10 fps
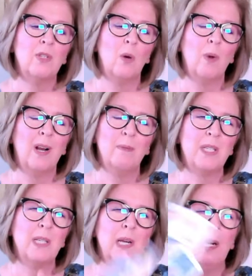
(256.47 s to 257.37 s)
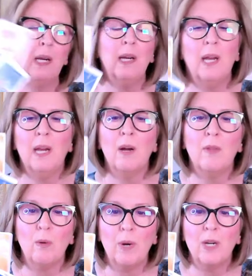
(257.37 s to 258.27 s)
So what I'm seeing here
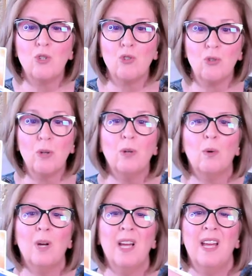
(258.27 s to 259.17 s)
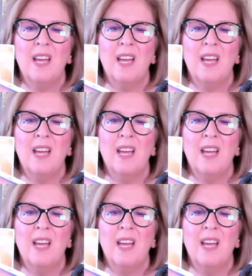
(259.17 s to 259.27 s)
that rings true